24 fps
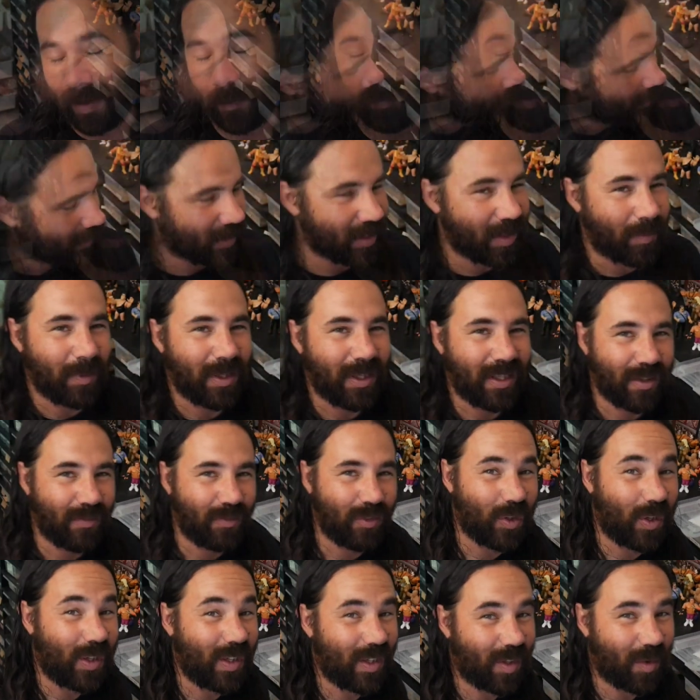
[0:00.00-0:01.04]
But let me give
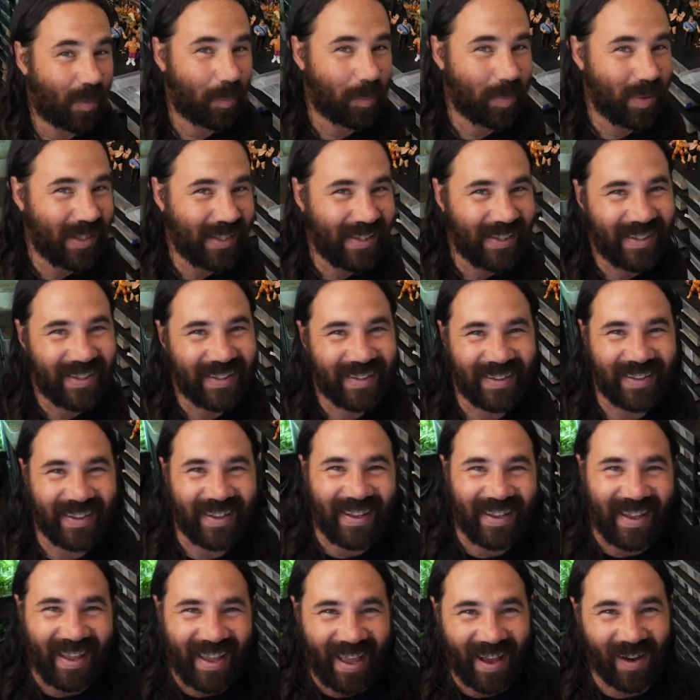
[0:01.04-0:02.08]
you a little peek
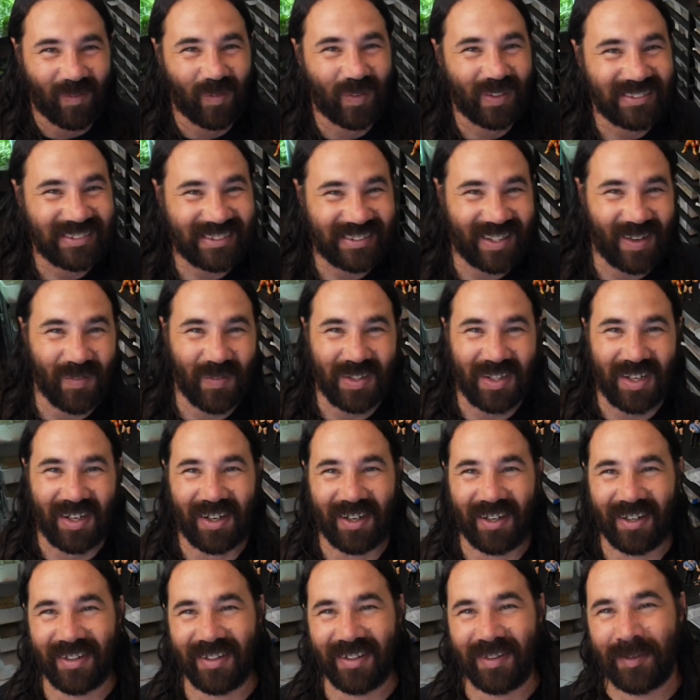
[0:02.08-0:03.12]
at what's going
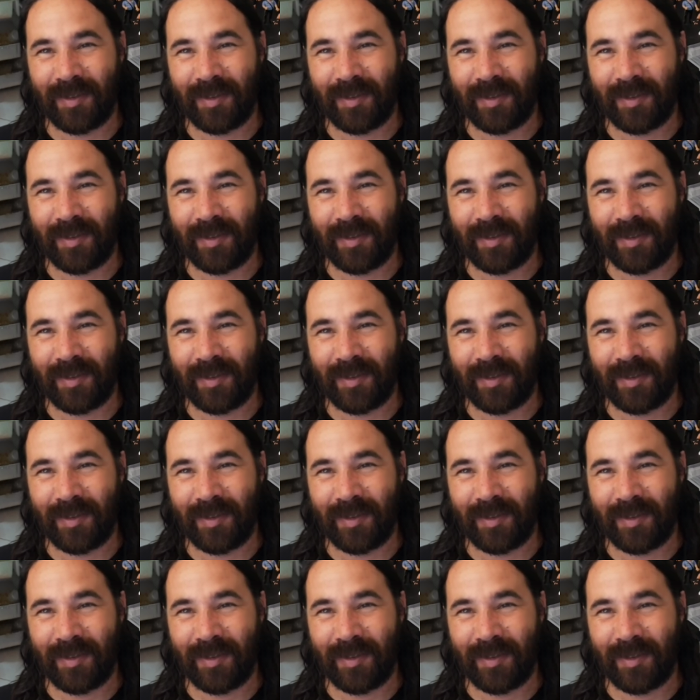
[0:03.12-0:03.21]
on.